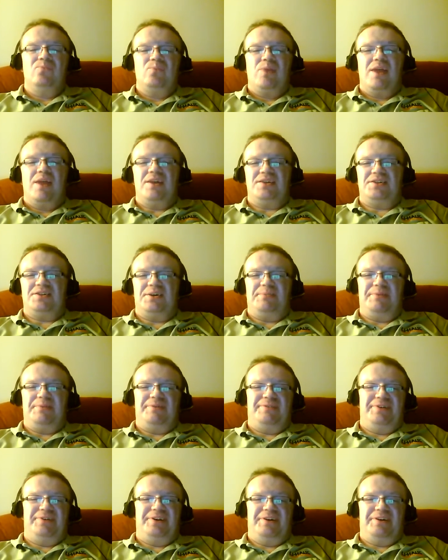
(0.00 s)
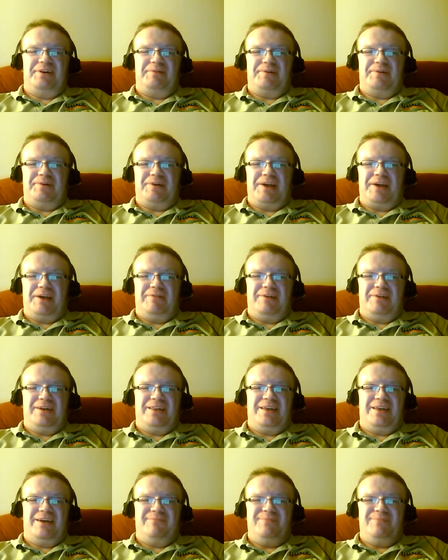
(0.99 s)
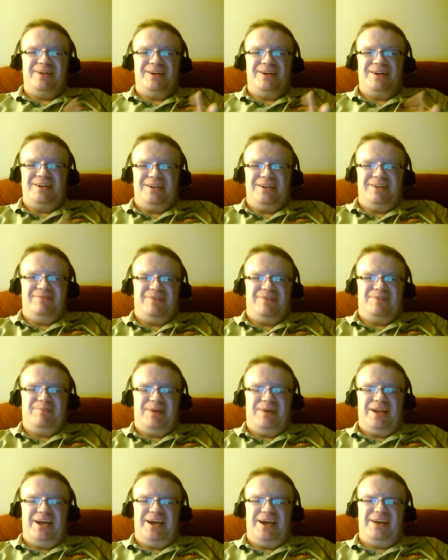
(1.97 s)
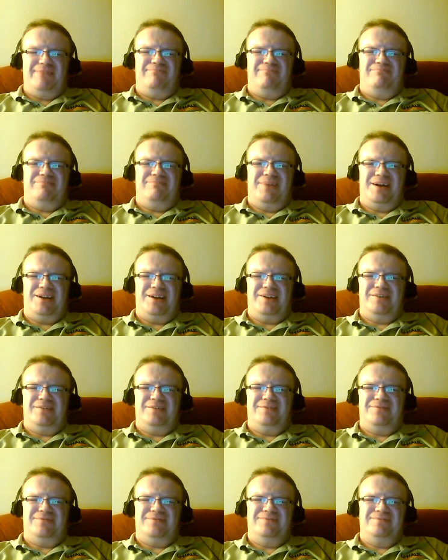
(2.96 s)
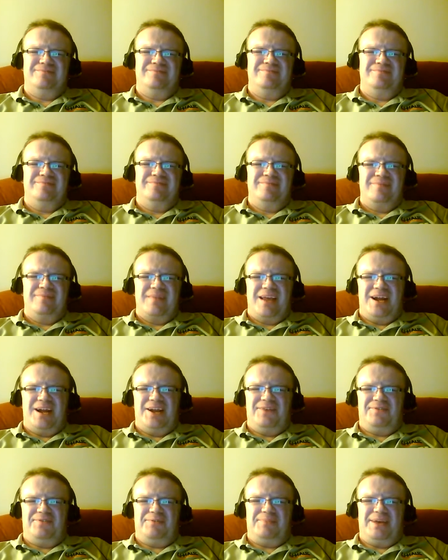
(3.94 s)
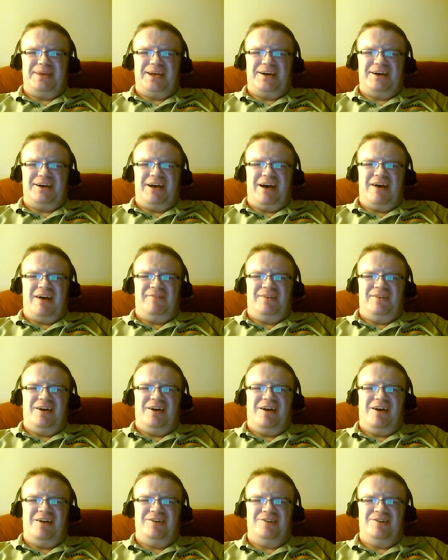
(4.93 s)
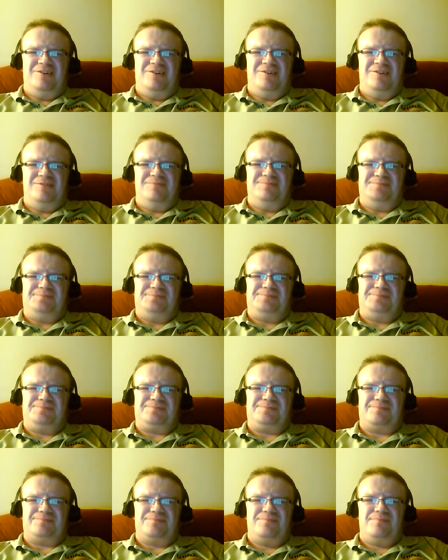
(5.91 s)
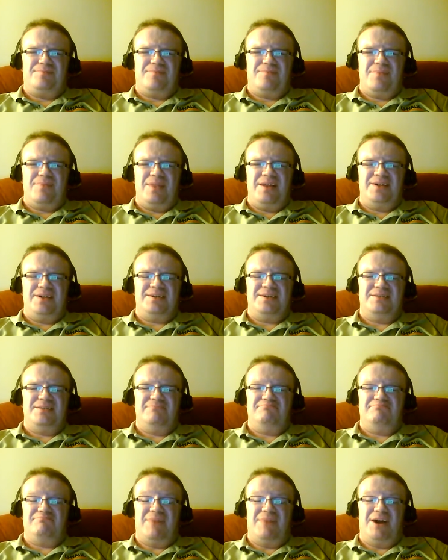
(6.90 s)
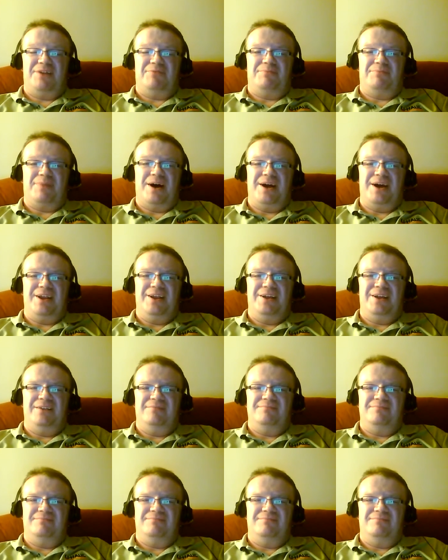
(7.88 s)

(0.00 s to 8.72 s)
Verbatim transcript: And some of it I'm okay with. I've been hunting with my dad. I don't know if I'd ever be an avid hunter. It's, I don't mind it.